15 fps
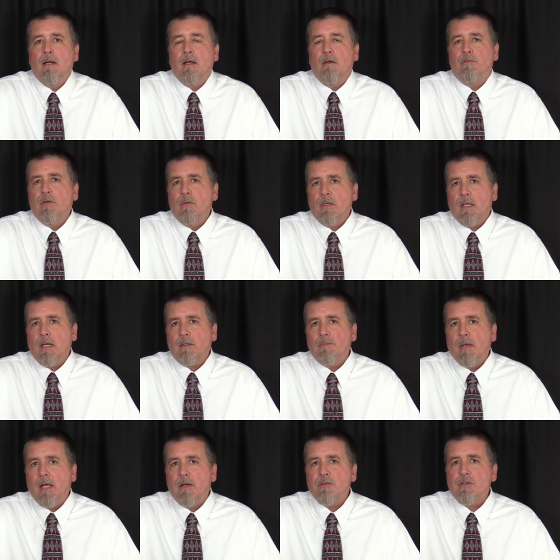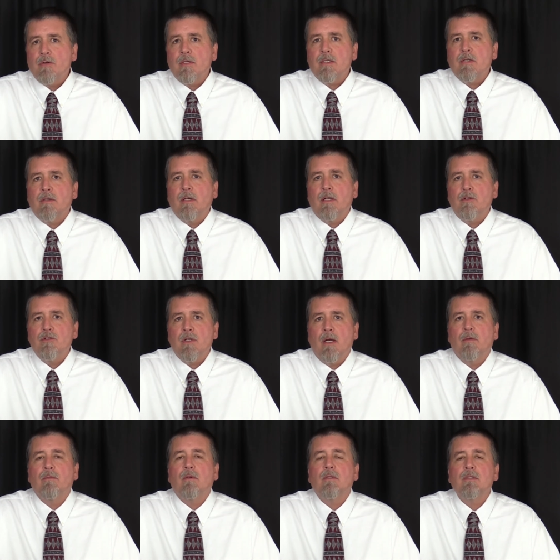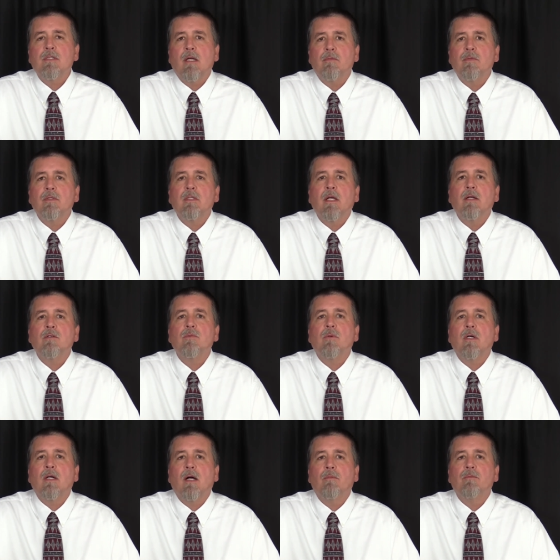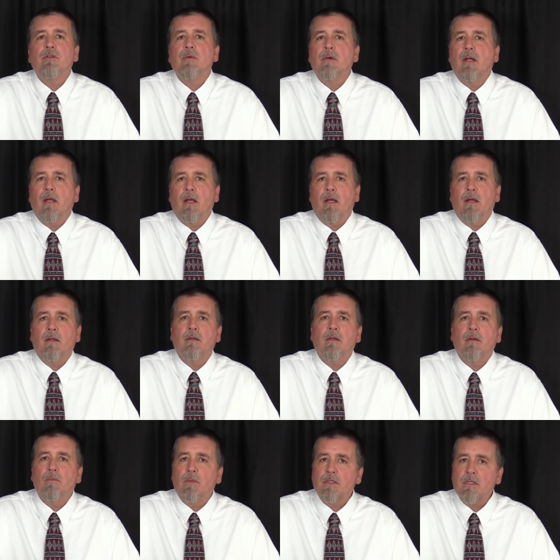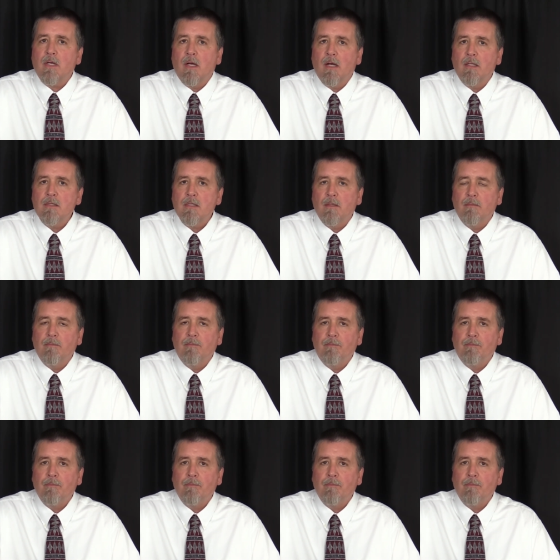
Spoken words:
If you elect me as your Attorney General, several things will come to an end in Wisconsin.